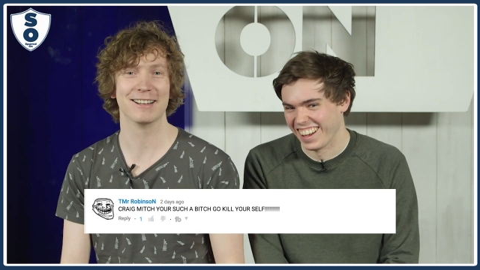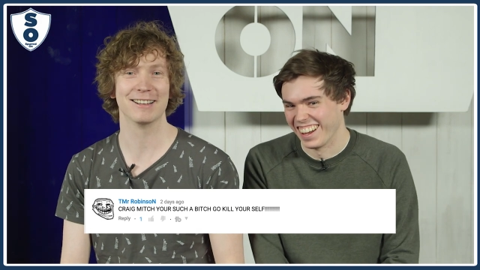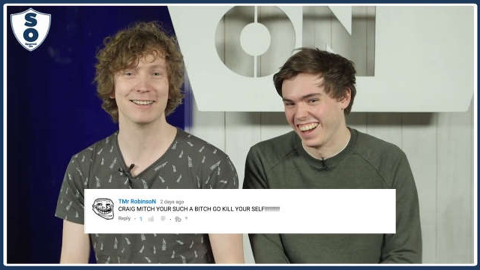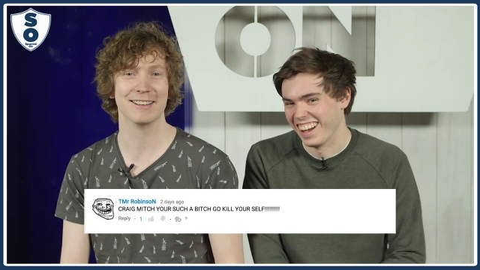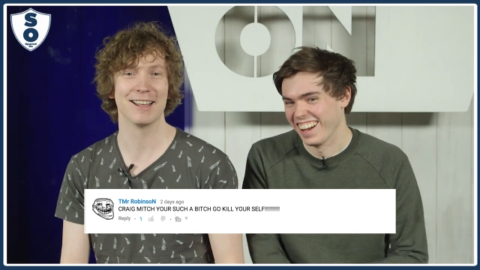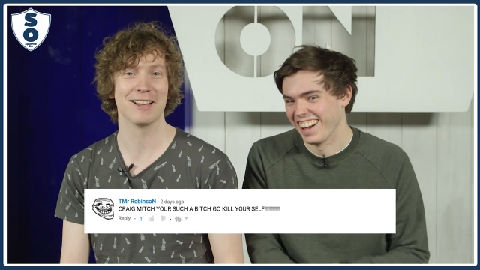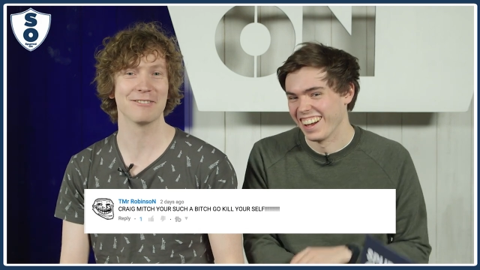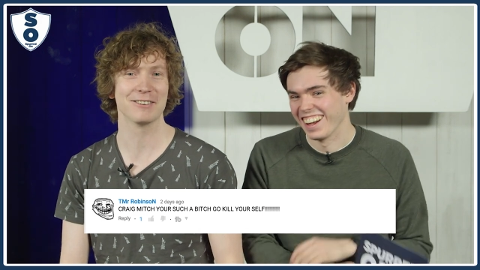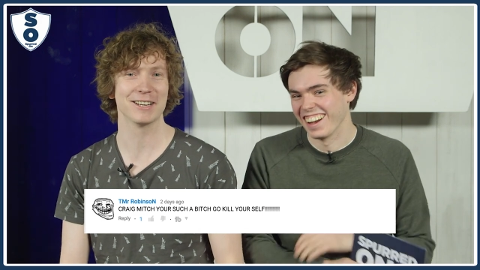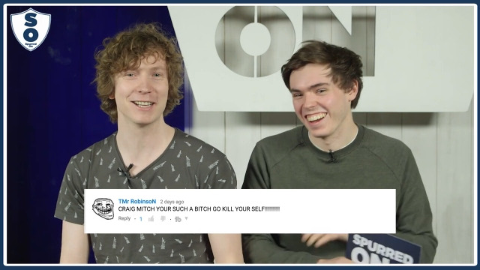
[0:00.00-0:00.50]

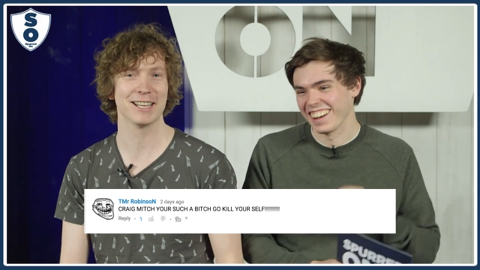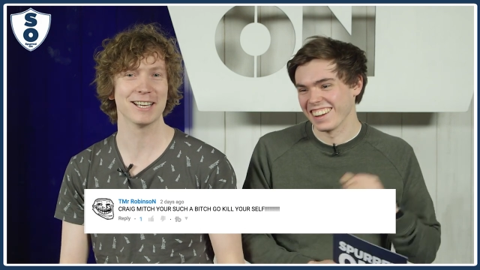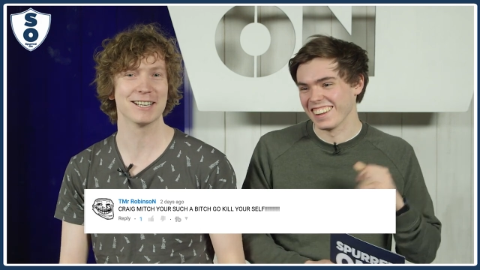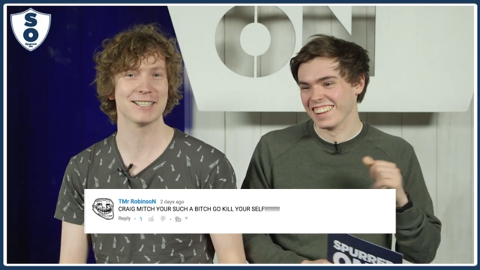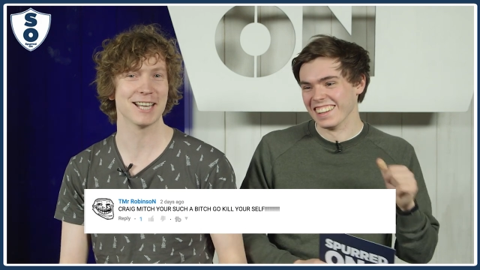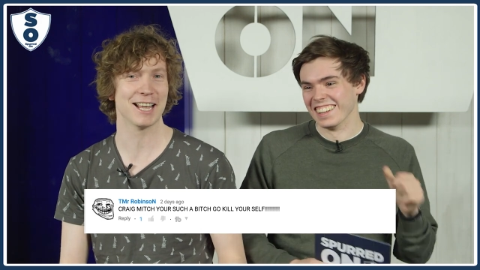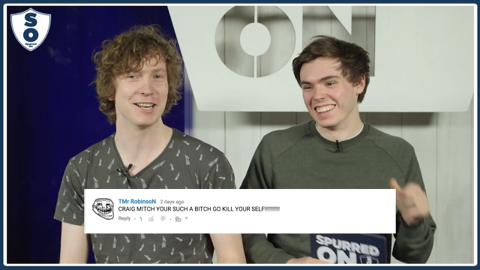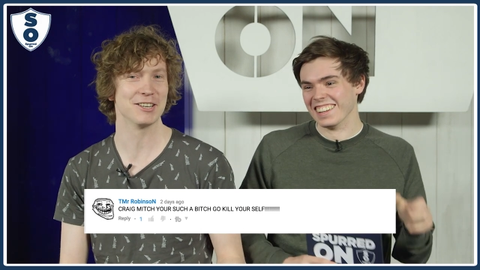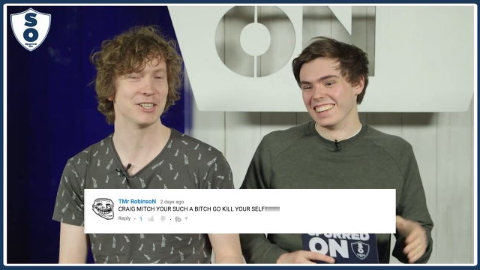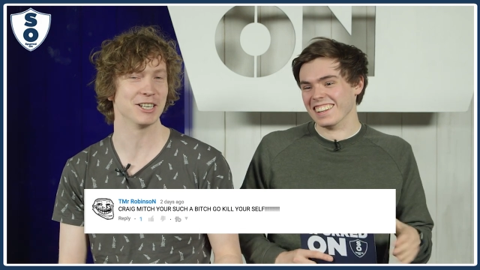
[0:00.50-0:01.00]
Speaker 1: loving
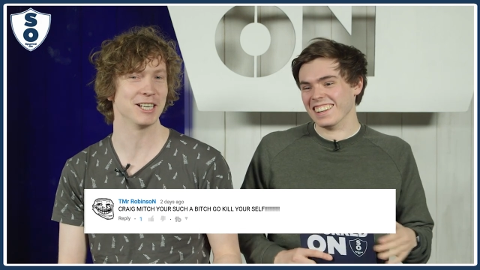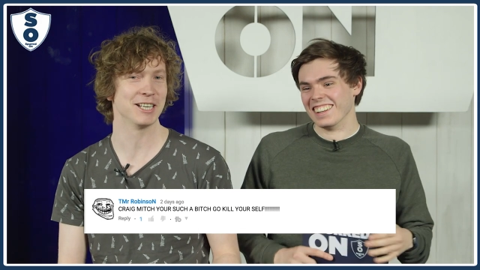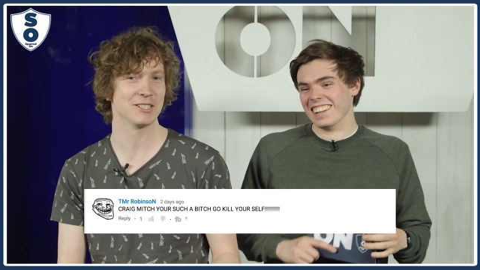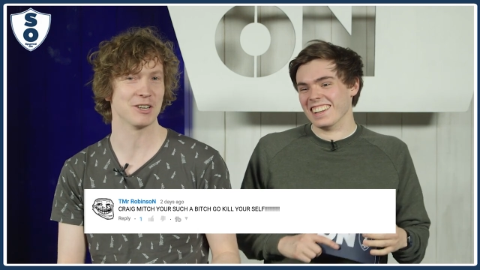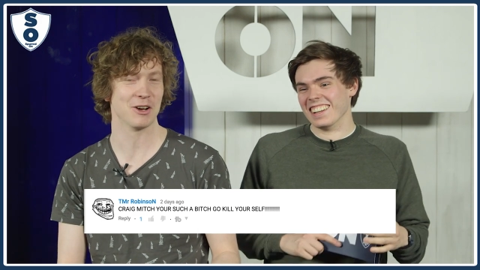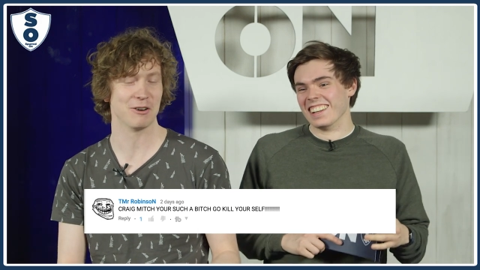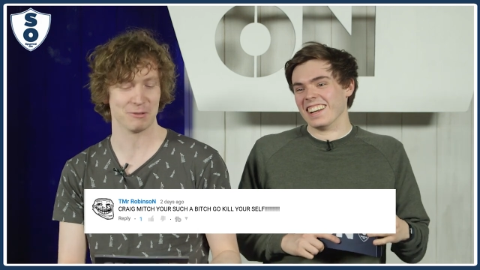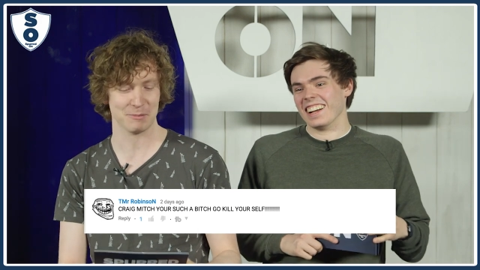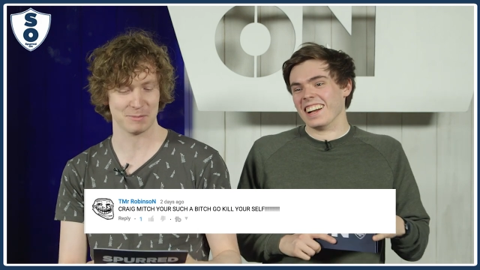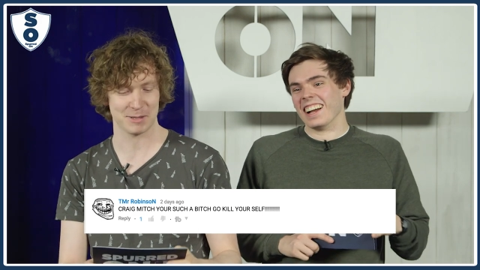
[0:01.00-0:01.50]
the attention
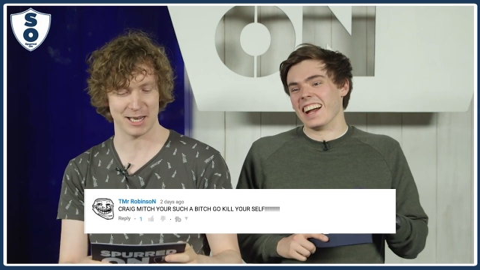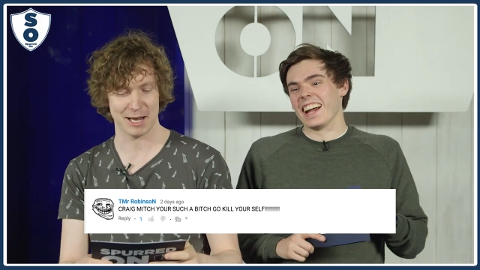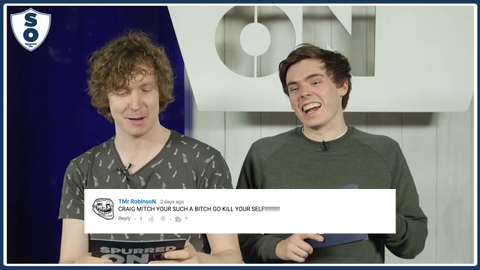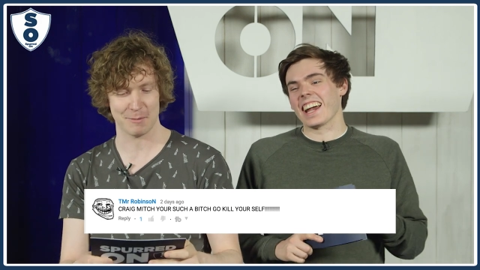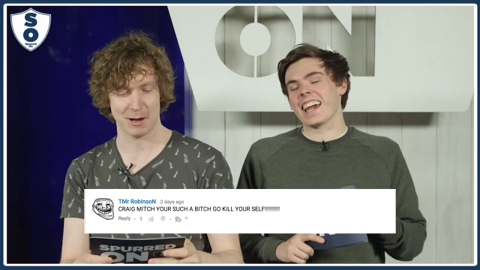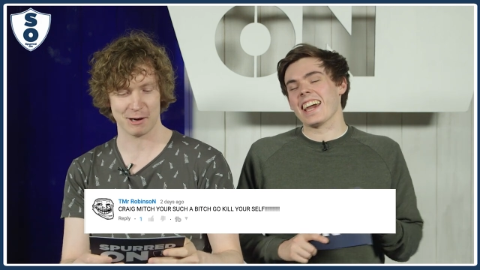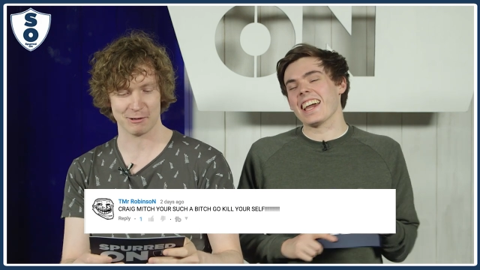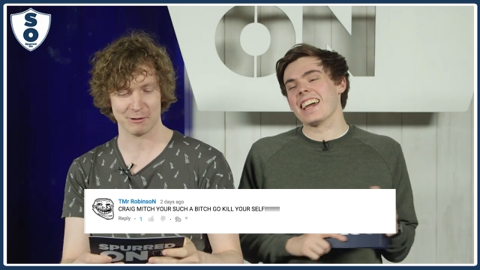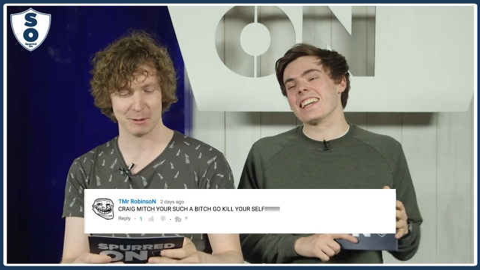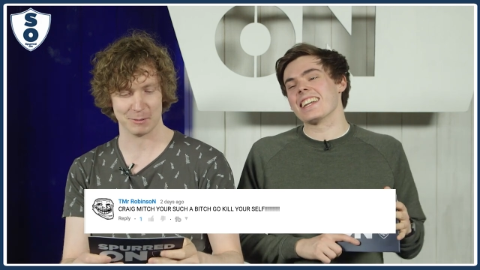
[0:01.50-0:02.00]
he's got from T
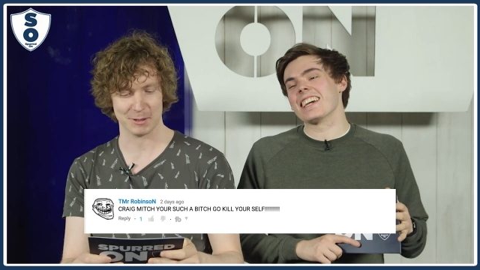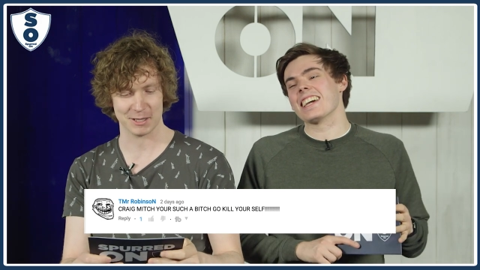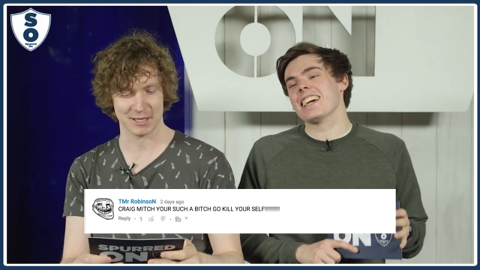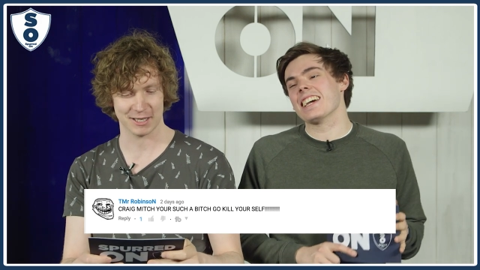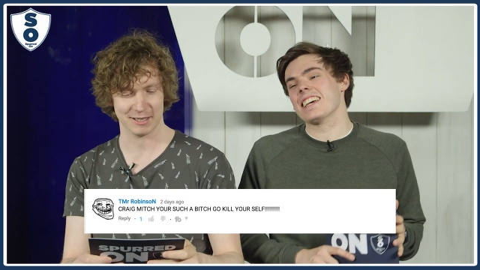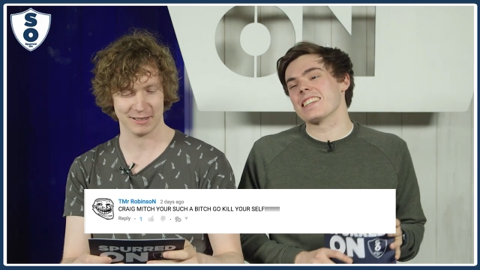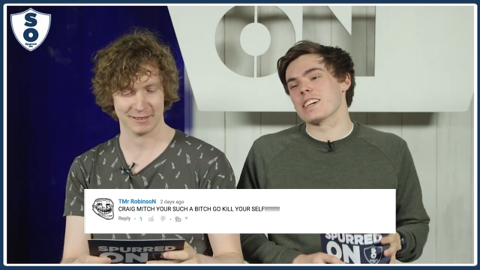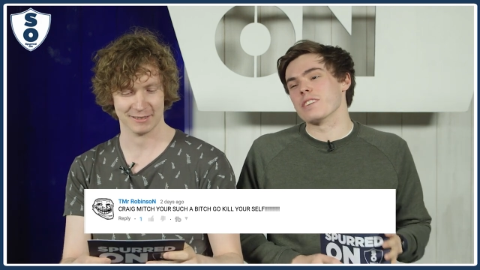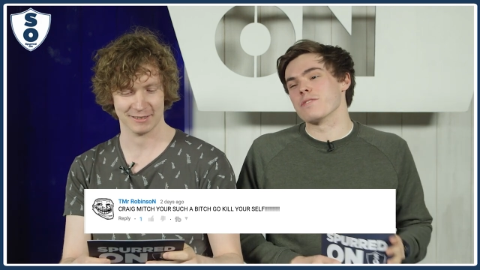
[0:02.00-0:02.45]
M R Robinson. It is